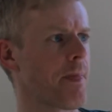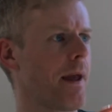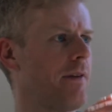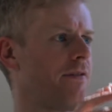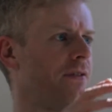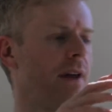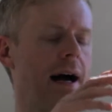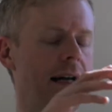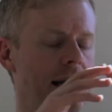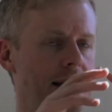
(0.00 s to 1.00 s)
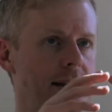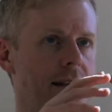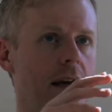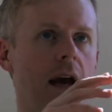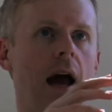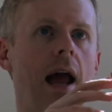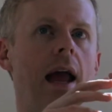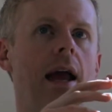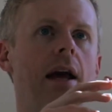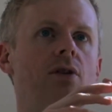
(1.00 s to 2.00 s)
If that is
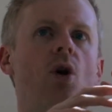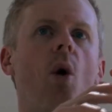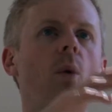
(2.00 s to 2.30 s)
not